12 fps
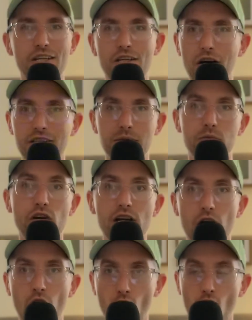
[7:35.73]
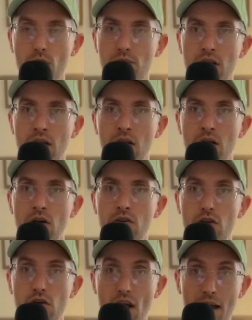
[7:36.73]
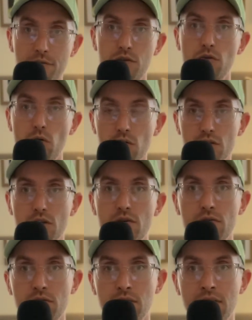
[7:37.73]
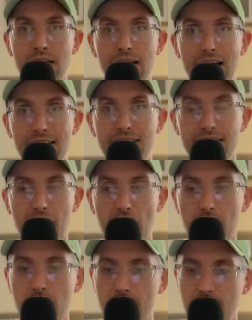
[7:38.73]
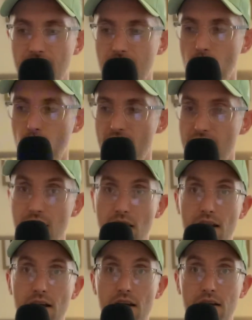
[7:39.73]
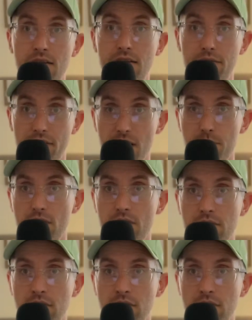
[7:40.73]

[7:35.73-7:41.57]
Yachts Marina home. So you have to also understand that when a developer